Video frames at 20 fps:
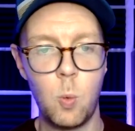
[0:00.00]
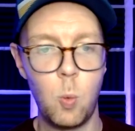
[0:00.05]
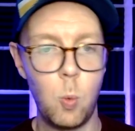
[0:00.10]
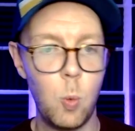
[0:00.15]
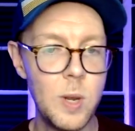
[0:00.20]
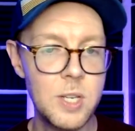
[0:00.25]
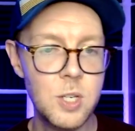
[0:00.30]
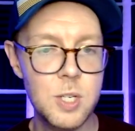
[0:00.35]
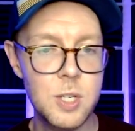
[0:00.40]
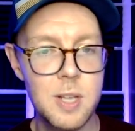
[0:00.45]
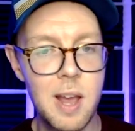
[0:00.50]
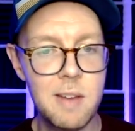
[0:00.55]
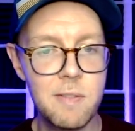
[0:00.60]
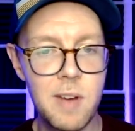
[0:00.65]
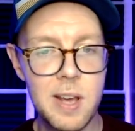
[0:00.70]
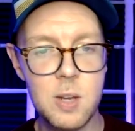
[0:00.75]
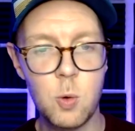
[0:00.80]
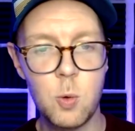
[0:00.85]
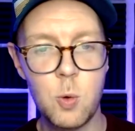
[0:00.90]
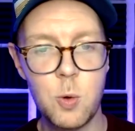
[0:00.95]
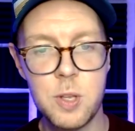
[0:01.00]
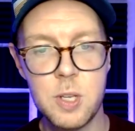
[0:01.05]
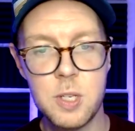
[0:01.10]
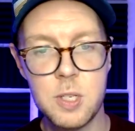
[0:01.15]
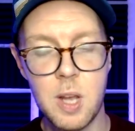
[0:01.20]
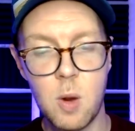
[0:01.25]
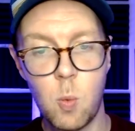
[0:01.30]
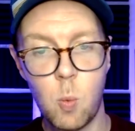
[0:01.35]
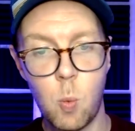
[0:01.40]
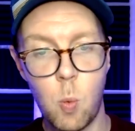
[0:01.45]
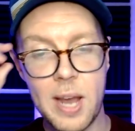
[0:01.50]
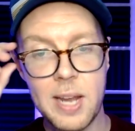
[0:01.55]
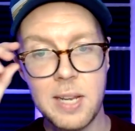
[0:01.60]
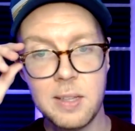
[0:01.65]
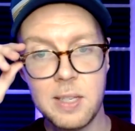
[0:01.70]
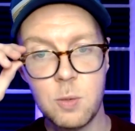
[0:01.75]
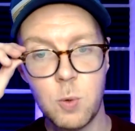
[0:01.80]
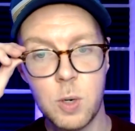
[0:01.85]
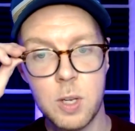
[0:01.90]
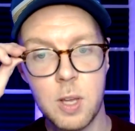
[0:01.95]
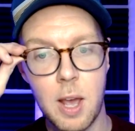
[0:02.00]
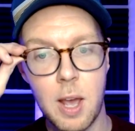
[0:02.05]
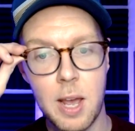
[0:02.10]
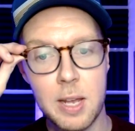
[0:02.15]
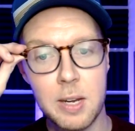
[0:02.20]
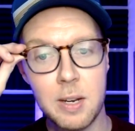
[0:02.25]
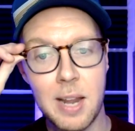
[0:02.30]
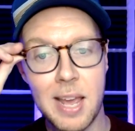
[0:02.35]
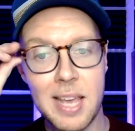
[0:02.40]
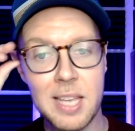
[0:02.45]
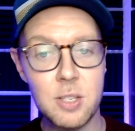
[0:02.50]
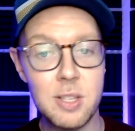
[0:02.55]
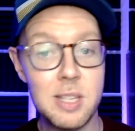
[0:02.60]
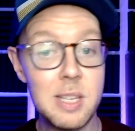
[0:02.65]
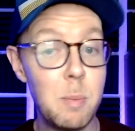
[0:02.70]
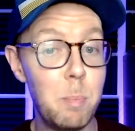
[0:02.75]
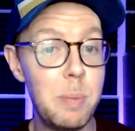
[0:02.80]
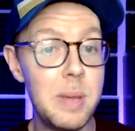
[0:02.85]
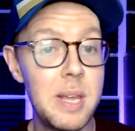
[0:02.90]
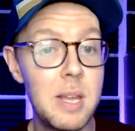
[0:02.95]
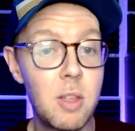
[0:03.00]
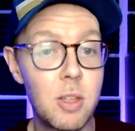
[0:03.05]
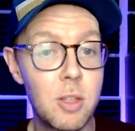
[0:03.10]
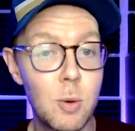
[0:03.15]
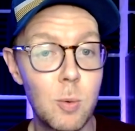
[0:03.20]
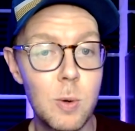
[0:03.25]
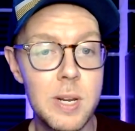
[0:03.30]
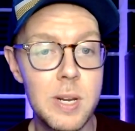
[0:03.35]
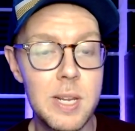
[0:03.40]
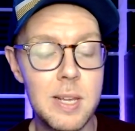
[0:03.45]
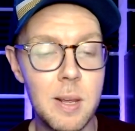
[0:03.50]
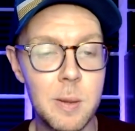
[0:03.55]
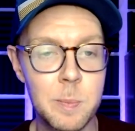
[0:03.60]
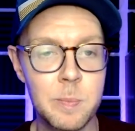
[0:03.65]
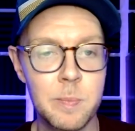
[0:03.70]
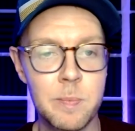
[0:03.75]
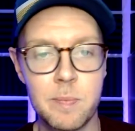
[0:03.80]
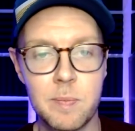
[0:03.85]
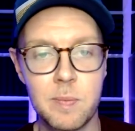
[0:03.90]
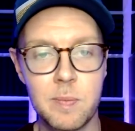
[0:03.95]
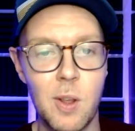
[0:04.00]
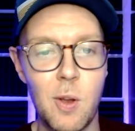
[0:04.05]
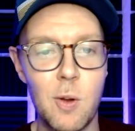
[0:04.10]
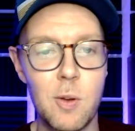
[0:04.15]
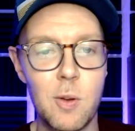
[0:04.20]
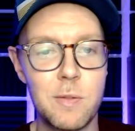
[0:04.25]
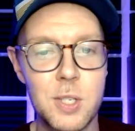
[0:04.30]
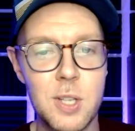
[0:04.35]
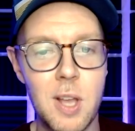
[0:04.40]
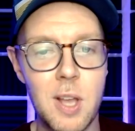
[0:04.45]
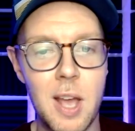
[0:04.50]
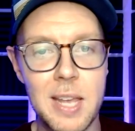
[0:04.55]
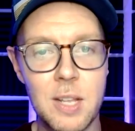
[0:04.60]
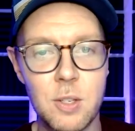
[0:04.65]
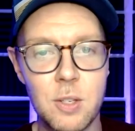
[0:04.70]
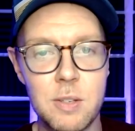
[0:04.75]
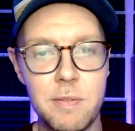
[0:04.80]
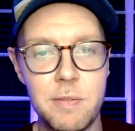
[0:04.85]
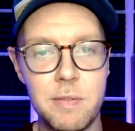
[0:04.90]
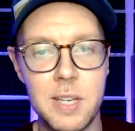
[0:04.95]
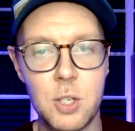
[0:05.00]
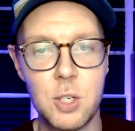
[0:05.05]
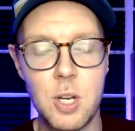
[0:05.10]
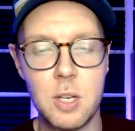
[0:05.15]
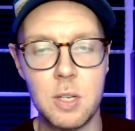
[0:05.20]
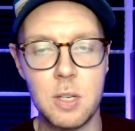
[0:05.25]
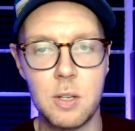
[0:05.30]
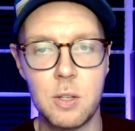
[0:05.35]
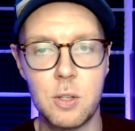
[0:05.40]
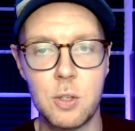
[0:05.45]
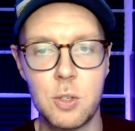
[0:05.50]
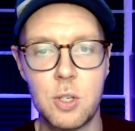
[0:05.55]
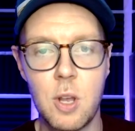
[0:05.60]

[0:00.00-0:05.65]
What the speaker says: Which sci-fi authors are widely regarded as the big three of science fiction?